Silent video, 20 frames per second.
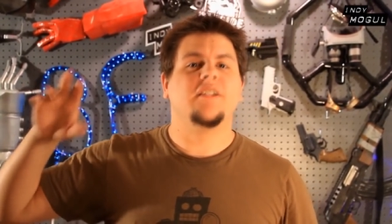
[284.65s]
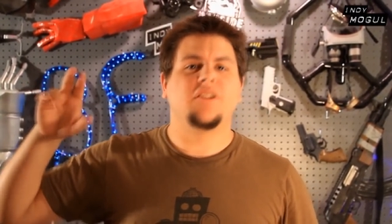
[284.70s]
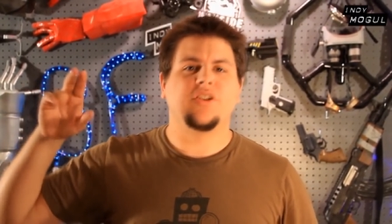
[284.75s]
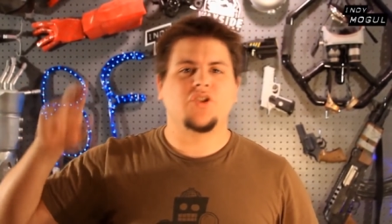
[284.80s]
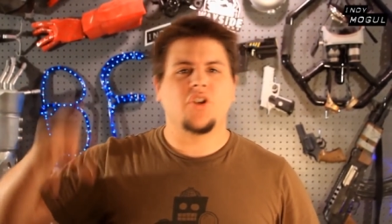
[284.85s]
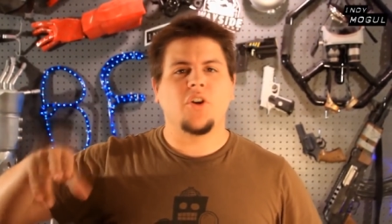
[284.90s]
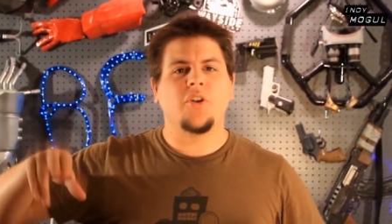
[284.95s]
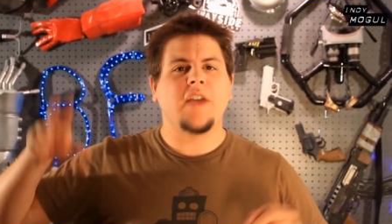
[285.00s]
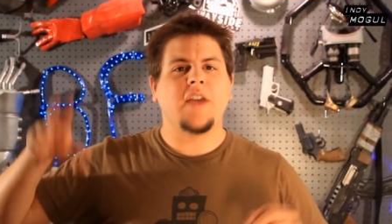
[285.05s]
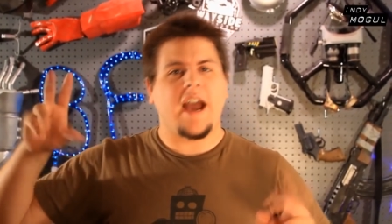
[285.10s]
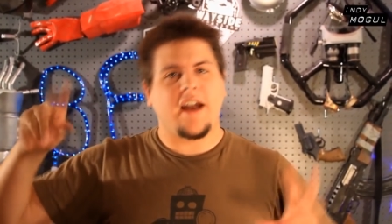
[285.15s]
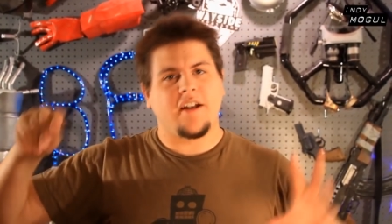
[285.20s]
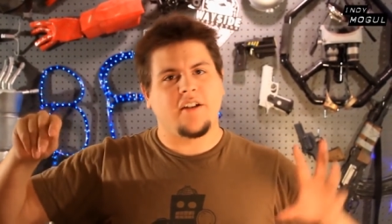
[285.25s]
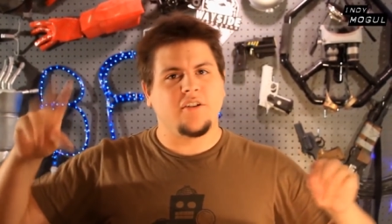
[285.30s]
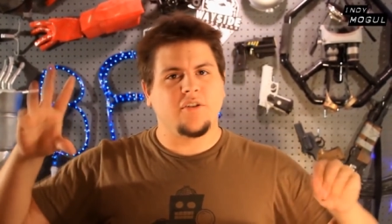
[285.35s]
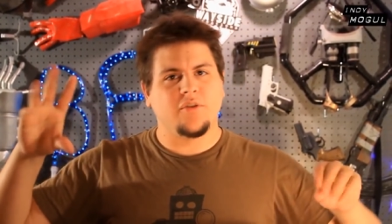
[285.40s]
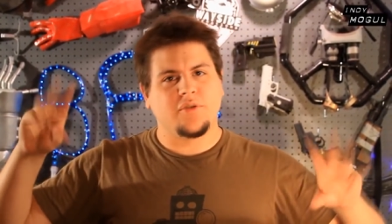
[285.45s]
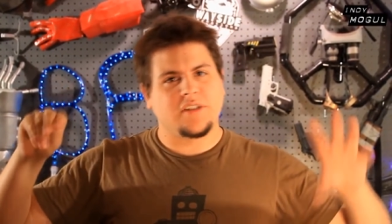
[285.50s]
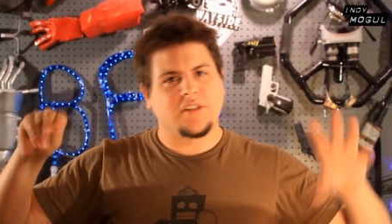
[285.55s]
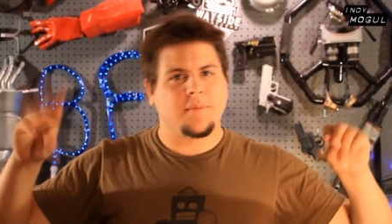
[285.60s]
to show you how
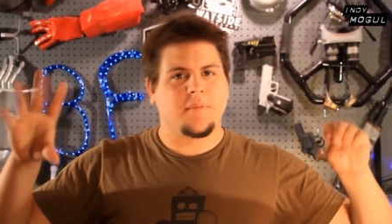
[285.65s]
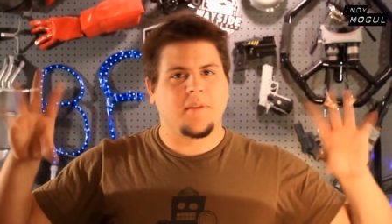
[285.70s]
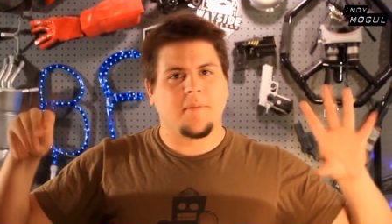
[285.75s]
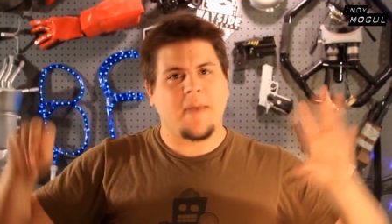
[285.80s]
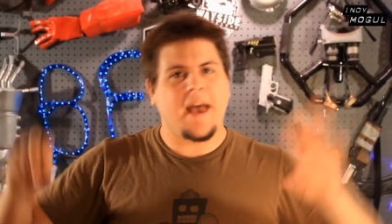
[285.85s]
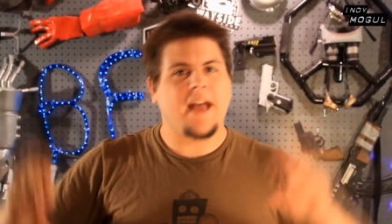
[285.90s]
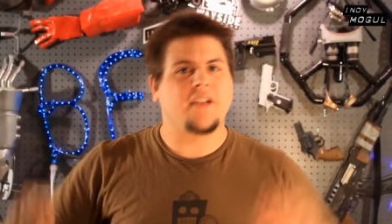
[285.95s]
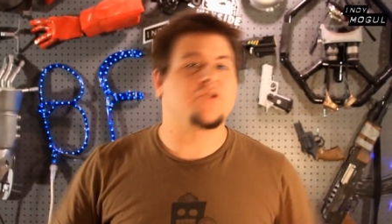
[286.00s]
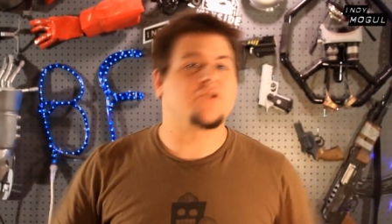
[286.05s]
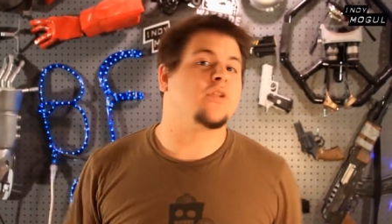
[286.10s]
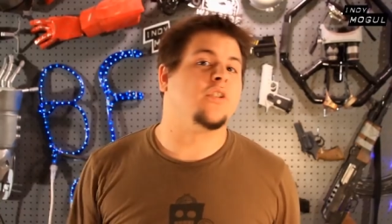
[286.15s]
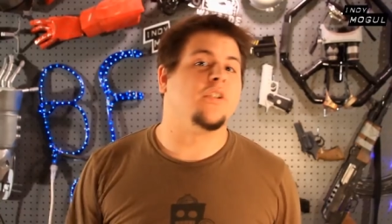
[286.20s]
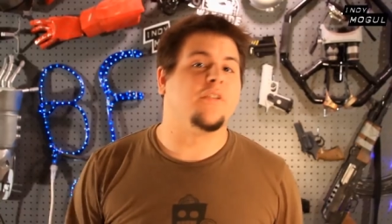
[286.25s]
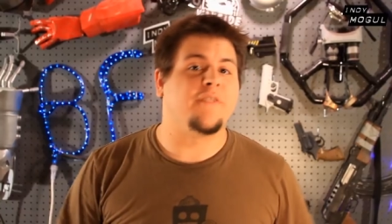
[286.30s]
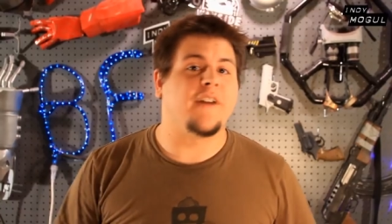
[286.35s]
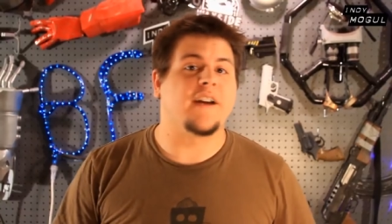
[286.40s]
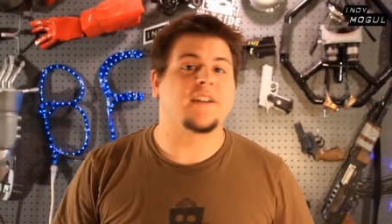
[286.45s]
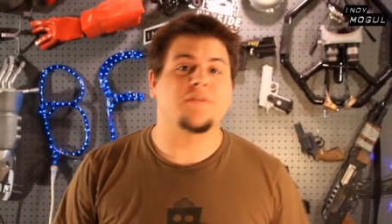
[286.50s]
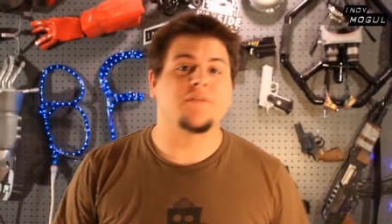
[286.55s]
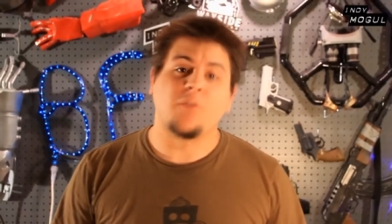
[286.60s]
to do some of the magical
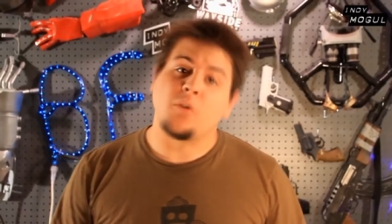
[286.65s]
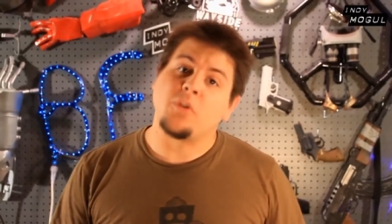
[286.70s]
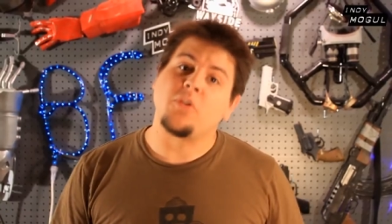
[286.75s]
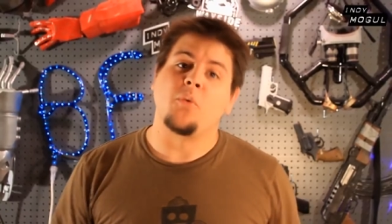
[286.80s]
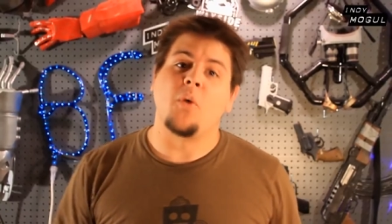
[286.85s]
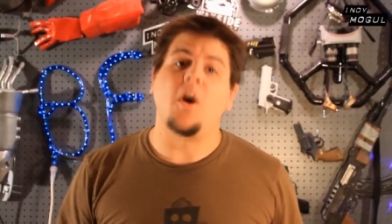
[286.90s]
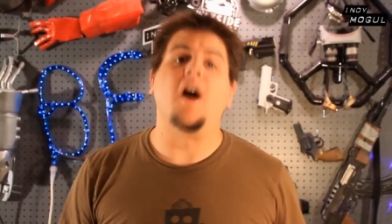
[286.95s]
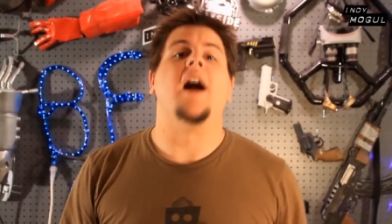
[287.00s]
effects for the